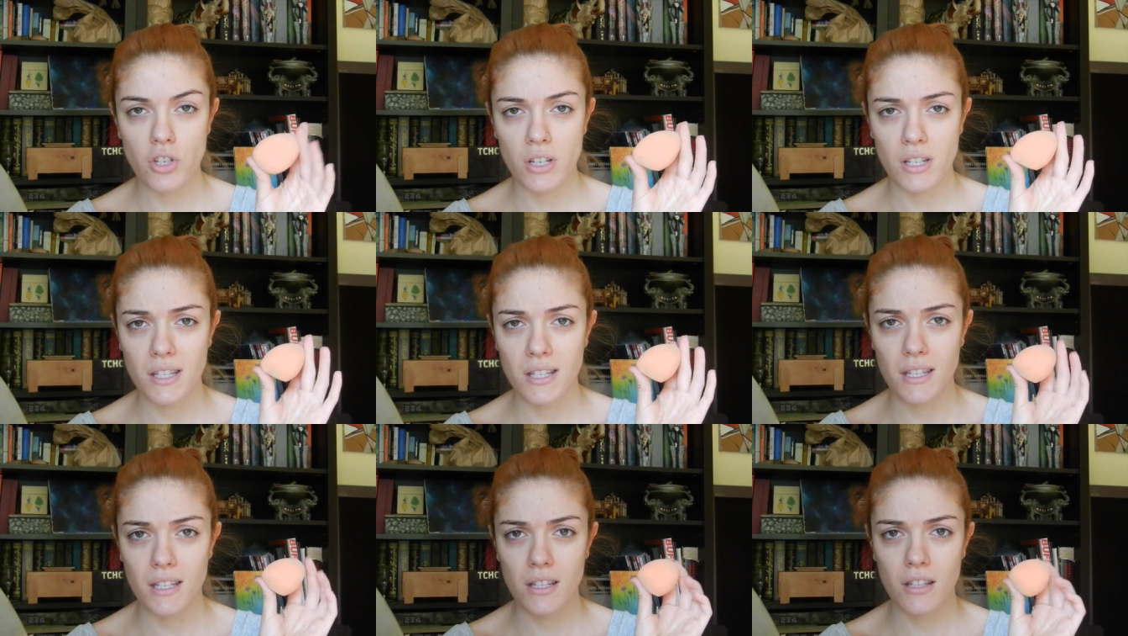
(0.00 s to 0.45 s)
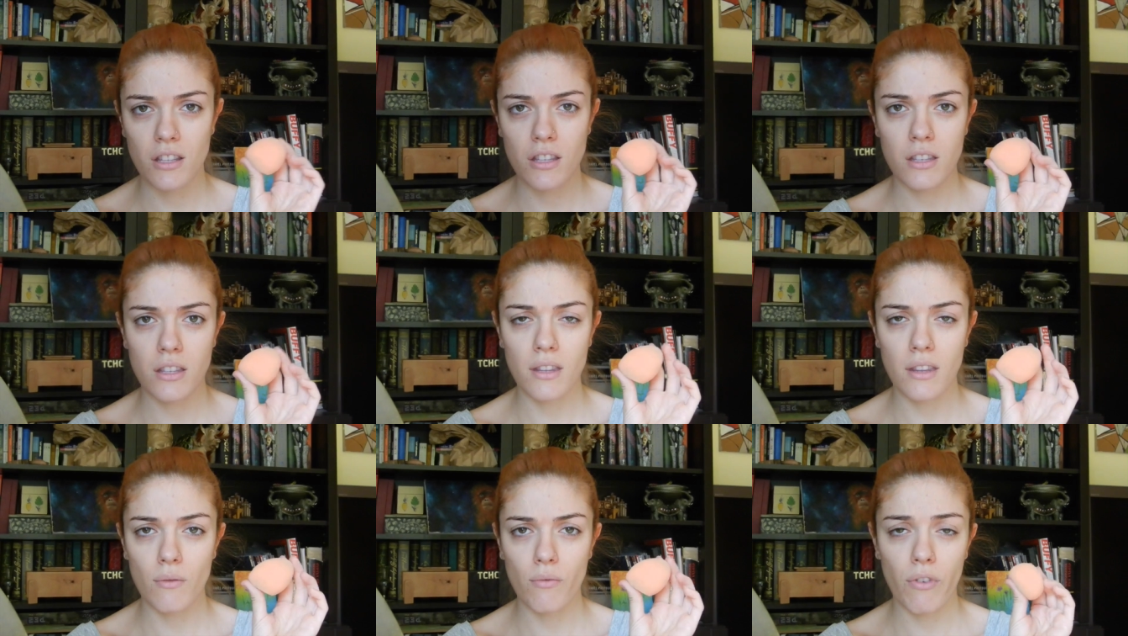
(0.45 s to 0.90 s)
It's
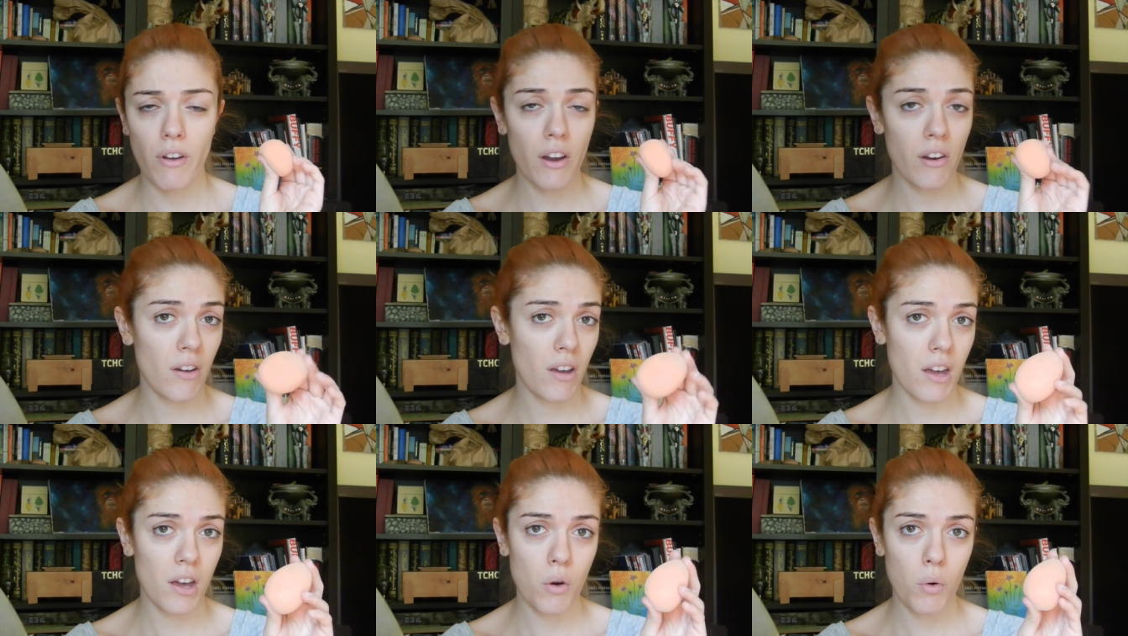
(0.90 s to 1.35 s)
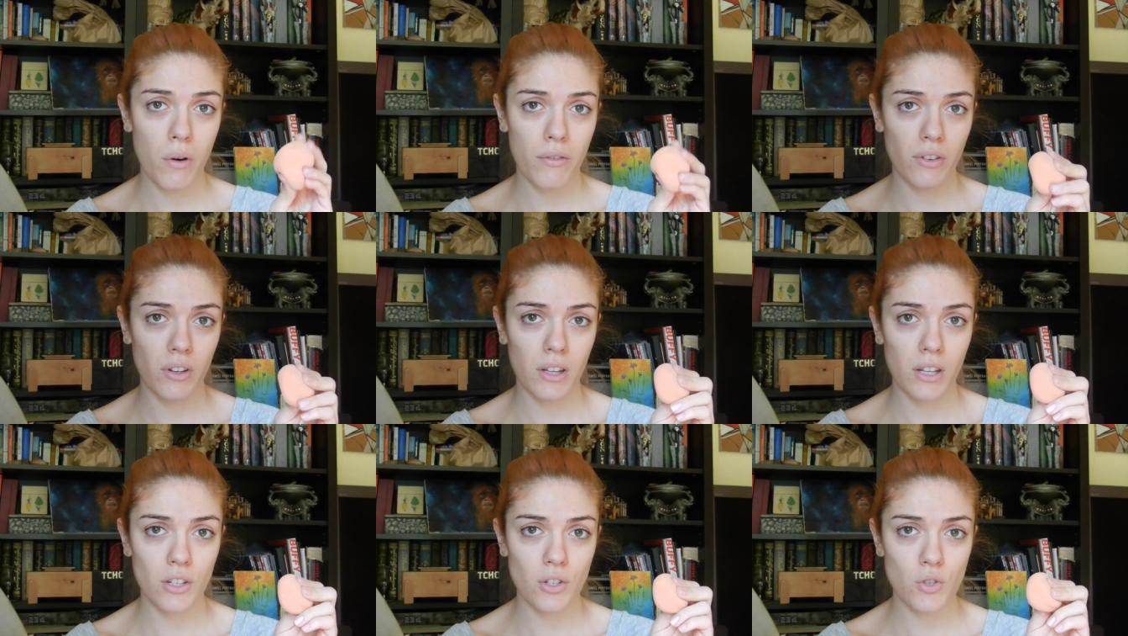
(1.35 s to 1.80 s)
very
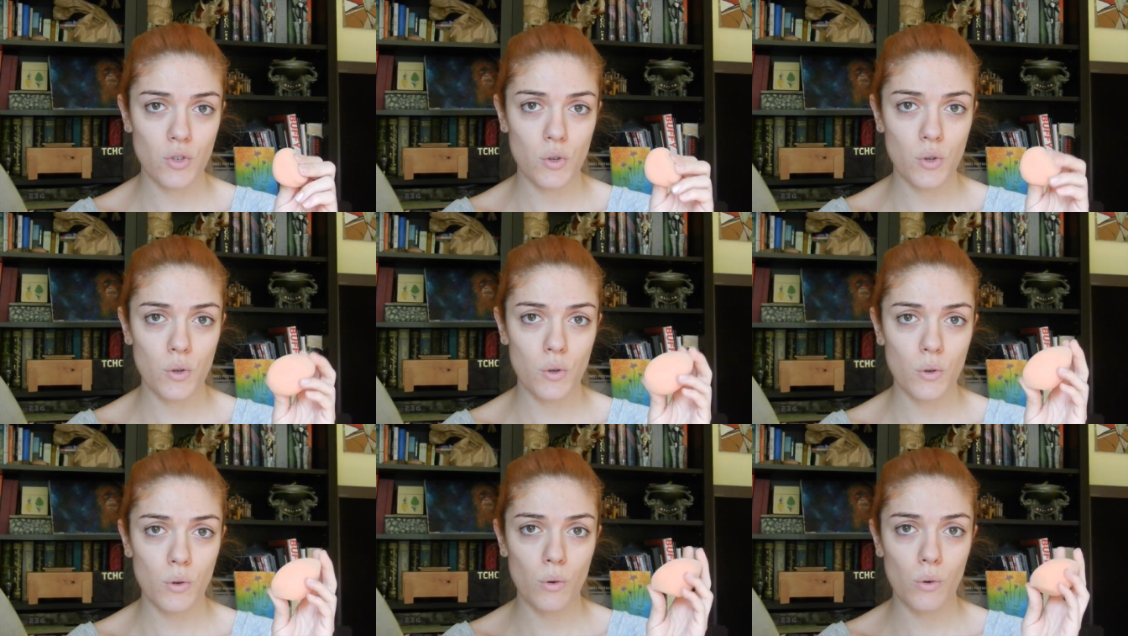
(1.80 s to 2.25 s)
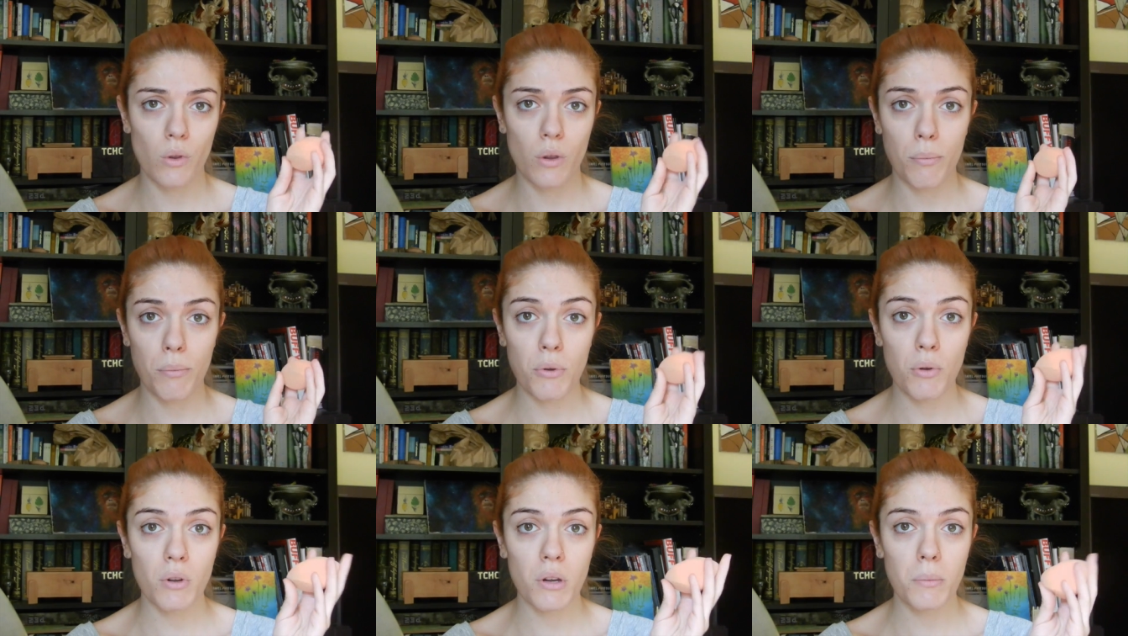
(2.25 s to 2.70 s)
equivalent to the
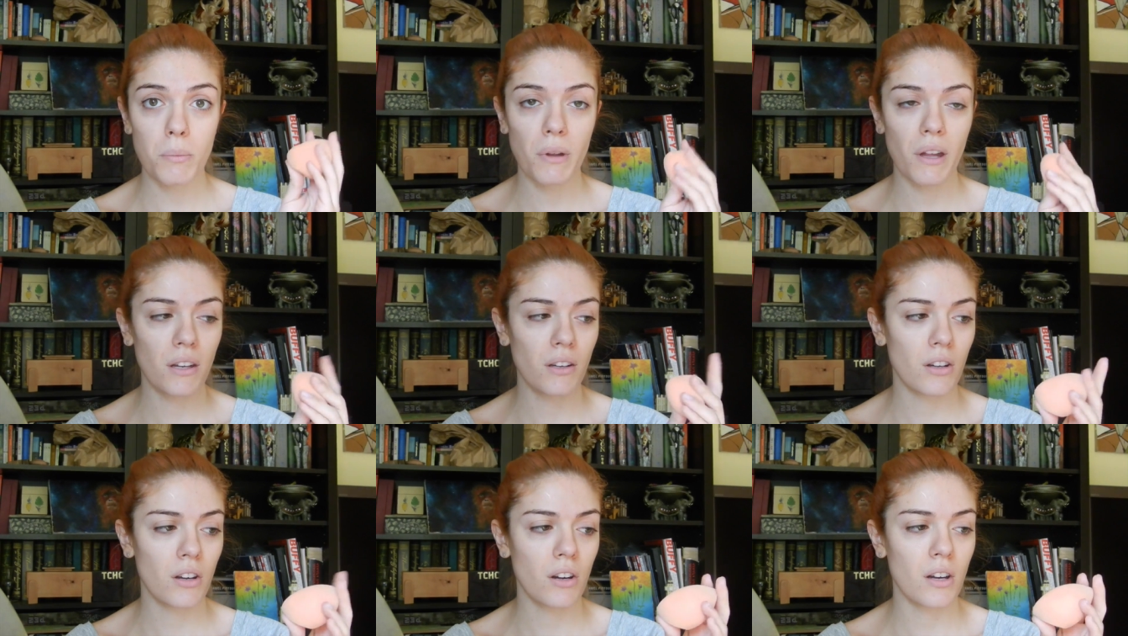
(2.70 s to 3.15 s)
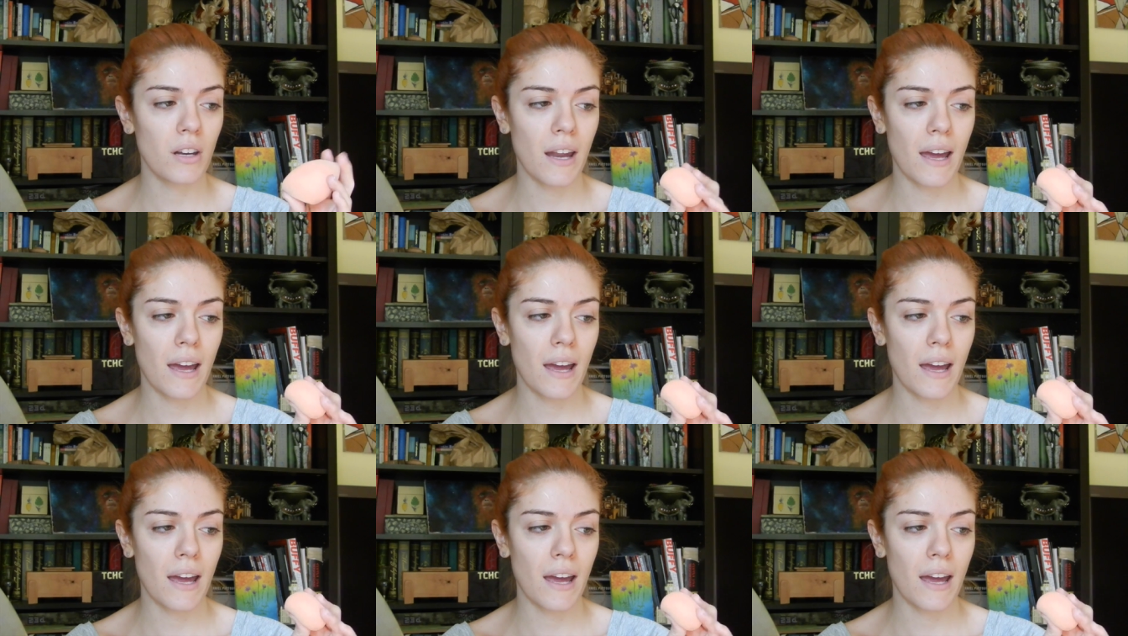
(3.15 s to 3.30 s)
Beauty Blender.